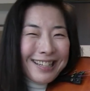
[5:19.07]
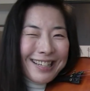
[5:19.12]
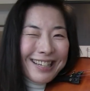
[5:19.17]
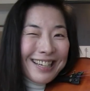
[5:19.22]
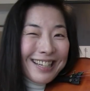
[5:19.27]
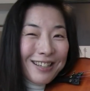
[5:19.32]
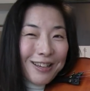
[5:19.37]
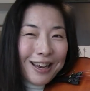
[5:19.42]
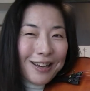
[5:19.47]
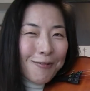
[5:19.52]

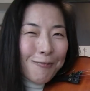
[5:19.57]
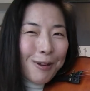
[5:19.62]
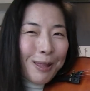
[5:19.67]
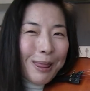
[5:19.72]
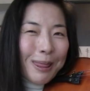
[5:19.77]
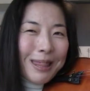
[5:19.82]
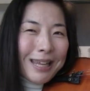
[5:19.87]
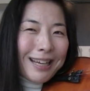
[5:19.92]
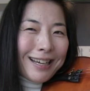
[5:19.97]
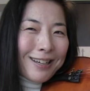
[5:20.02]
easy as we
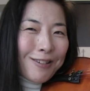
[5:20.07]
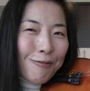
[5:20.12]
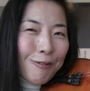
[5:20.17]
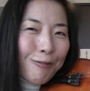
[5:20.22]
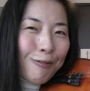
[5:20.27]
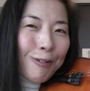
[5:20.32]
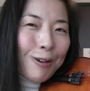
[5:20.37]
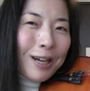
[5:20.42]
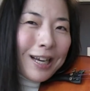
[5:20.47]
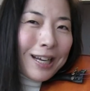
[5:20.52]
think.
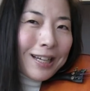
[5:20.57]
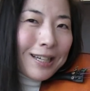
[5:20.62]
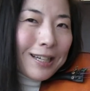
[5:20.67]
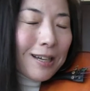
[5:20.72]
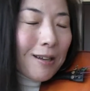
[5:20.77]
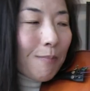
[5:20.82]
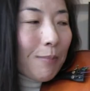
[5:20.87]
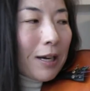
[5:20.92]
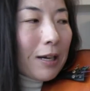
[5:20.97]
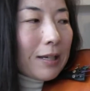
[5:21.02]
We've forgotten
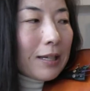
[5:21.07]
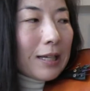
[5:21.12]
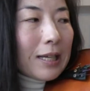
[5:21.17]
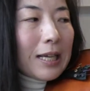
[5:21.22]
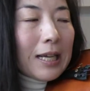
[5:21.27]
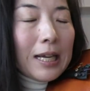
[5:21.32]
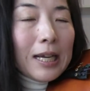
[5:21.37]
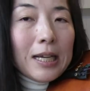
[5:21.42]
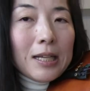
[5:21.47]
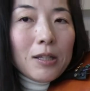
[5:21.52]
about it.
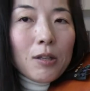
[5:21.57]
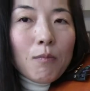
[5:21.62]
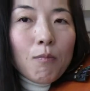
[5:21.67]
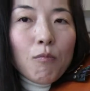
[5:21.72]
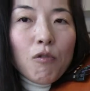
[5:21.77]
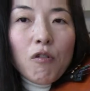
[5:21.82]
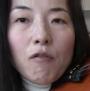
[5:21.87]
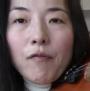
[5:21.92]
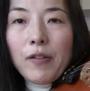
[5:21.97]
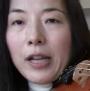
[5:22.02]
So
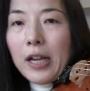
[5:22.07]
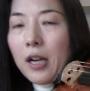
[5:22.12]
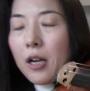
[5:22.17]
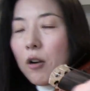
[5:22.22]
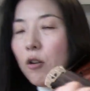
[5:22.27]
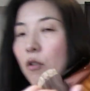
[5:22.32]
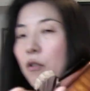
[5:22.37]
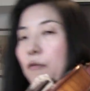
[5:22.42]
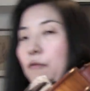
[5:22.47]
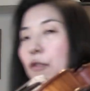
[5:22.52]
moving
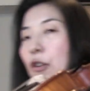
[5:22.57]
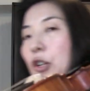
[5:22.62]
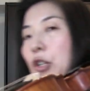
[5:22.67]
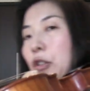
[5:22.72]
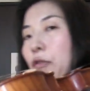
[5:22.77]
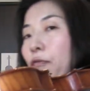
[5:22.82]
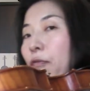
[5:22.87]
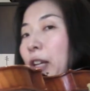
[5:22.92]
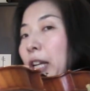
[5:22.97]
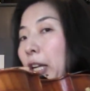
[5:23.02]
our
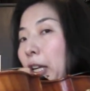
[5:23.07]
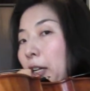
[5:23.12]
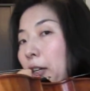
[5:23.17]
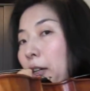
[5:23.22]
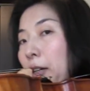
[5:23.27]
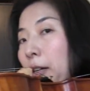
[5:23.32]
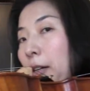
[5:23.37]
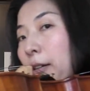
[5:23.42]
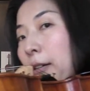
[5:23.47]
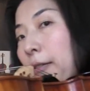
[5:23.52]
first
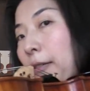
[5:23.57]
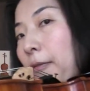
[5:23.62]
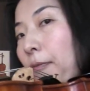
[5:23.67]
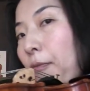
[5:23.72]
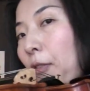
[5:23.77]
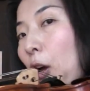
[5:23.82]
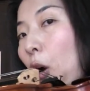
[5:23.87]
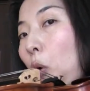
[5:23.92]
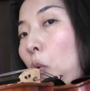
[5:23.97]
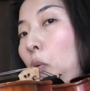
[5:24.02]
finger
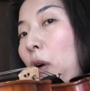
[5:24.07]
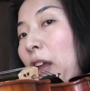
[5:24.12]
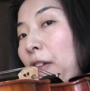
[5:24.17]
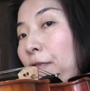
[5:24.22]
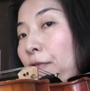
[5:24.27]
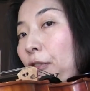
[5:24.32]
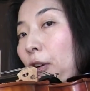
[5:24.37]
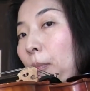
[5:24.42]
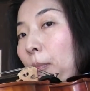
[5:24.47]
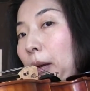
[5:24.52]
away
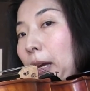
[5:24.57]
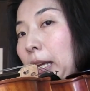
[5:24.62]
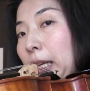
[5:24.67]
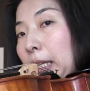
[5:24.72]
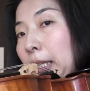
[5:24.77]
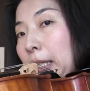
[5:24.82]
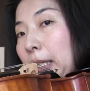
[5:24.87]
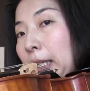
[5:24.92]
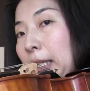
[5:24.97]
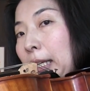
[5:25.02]
from
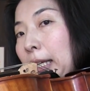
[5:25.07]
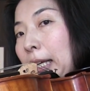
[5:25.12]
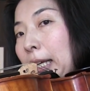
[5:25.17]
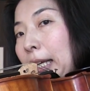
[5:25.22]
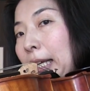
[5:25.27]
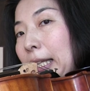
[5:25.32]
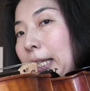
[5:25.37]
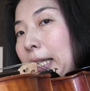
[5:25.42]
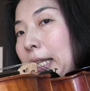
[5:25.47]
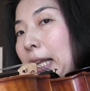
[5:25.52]
us,
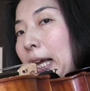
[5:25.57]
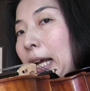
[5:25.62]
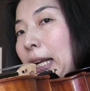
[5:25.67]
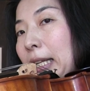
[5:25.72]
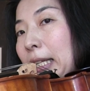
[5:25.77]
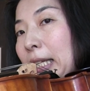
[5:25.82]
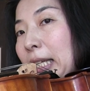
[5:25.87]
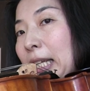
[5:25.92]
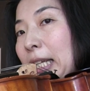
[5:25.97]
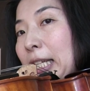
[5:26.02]
it's not
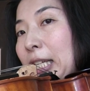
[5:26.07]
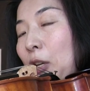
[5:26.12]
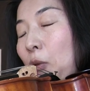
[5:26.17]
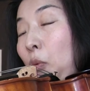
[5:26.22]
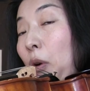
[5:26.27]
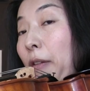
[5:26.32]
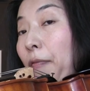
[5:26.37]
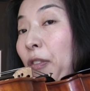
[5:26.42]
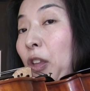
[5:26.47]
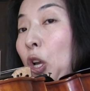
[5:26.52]
an easy
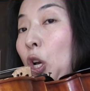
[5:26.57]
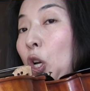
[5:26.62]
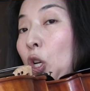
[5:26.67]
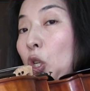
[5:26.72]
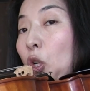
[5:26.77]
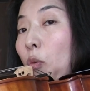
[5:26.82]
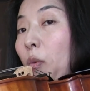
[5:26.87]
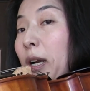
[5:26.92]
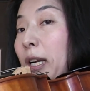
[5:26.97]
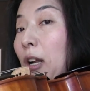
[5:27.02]
one.
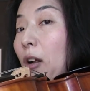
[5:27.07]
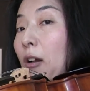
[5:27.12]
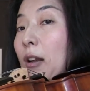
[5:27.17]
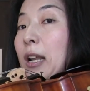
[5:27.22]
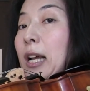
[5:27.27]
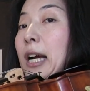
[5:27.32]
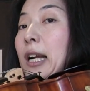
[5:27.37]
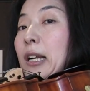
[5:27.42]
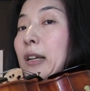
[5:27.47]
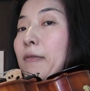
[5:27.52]
So what a
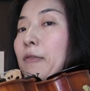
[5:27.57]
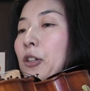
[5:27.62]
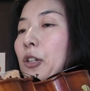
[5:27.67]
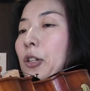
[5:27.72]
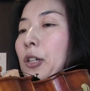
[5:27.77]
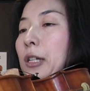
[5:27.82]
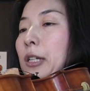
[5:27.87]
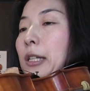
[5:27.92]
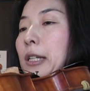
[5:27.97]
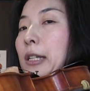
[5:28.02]
lot of
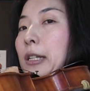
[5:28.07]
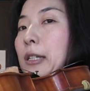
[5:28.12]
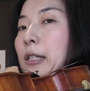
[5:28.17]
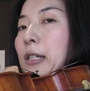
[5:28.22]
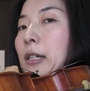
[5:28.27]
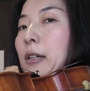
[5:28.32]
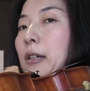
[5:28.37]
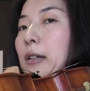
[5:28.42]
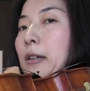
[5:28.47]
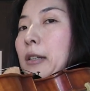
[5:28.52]

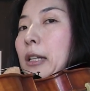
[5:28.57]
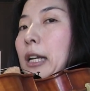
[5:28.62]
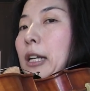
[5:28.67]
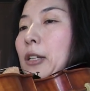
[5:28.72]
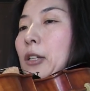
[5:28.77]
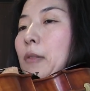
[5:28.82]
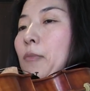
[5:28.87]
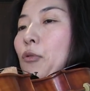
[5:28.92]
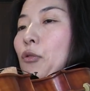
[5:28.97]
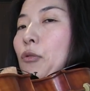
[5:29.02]
students
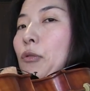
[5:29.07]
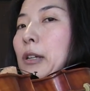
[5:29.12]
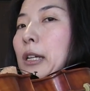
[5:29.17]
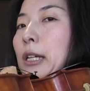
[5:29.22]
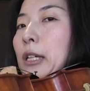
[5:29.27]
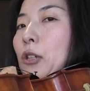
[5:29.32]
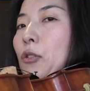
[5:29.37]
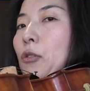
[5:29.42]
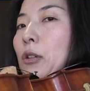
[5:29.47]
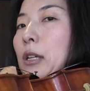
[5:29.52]
end up doing
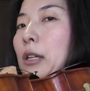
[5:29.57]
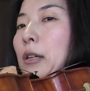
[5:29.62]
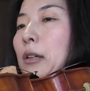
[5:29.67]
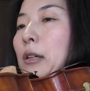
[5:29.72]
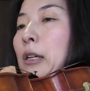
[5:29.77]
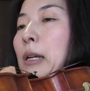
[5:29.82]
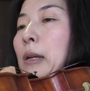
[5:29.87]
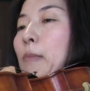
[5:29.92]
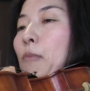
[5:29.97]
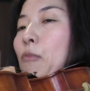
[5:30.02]
is
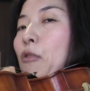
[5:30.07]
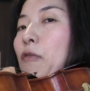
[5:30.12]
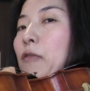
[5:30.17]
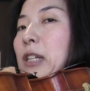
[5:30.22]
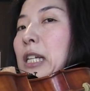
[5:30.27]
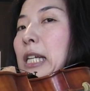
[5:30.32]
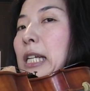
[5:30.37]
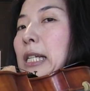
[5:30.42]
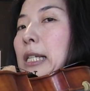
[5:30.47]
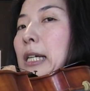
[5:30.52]
they move
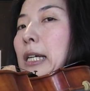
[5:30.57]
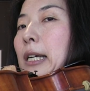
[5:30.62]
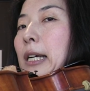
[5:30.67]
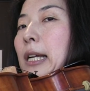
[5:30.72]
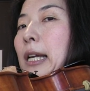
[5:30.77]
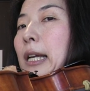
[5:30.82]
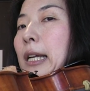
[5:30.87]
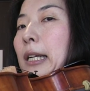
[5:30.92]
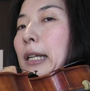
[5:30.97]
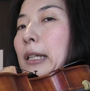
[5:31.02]
the entire
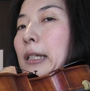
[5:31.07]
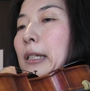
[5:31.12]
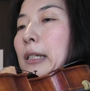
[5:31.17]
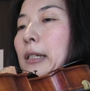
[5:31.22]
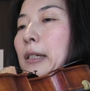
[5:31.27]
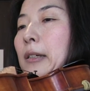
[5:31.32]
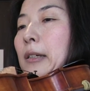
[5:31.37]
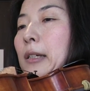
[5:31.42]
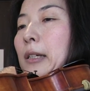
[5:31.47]
hand